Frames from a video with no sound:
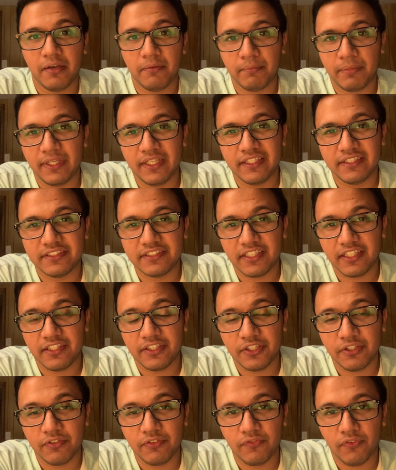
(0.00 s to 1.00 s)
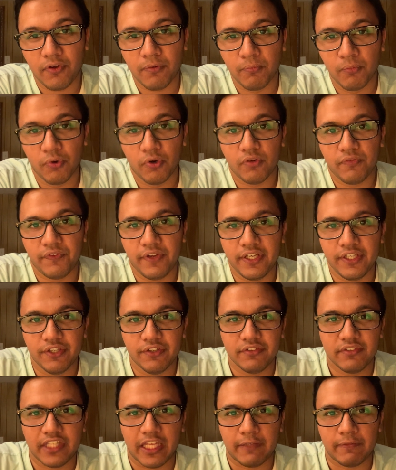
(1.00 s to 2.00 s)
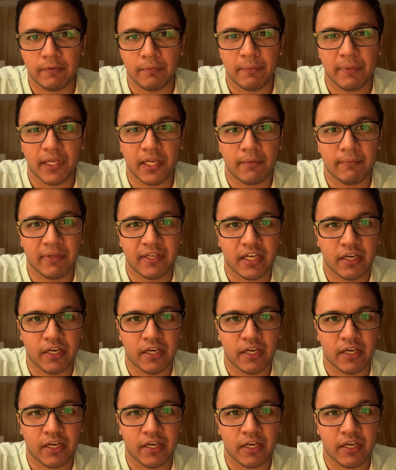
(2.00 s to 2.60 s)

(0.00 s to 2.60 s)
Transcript: Please stay tuned for more videos that will be coming